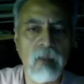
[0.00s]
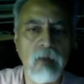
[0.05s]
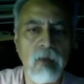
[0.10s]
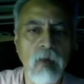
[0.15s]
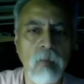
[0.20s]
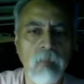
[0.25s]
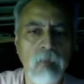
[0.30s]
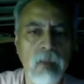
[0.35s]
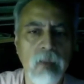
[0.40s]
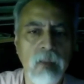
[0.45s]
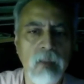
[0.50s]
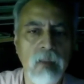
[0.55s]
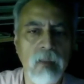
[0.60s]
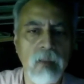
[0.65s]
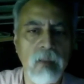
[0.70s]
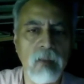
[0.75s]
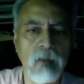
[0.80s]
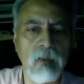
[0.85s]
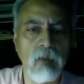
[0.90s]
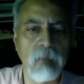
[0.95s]
the common,
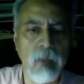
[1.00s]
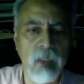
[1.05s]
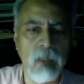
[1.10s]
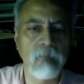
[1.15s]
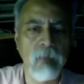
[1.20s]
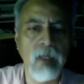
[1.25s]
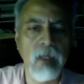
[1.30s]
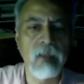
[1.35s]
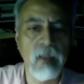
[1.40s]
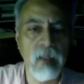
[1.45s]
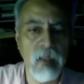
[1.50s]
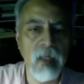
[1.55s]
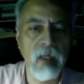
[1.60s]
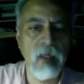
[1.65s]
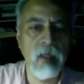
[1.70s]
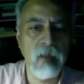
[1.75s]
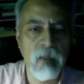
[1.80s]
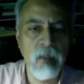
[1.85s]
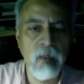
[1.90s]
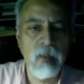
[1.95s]
you know, by the
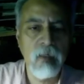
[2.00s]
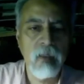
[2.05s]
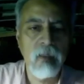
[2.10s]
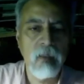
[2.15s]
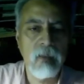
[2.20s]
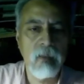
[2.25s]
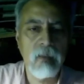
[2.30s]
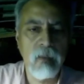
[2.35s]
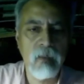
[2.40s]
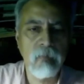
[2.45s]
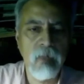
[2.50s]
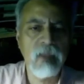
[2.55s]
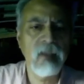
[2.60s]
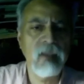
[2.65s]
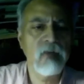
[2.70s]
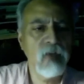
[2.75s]
lay, by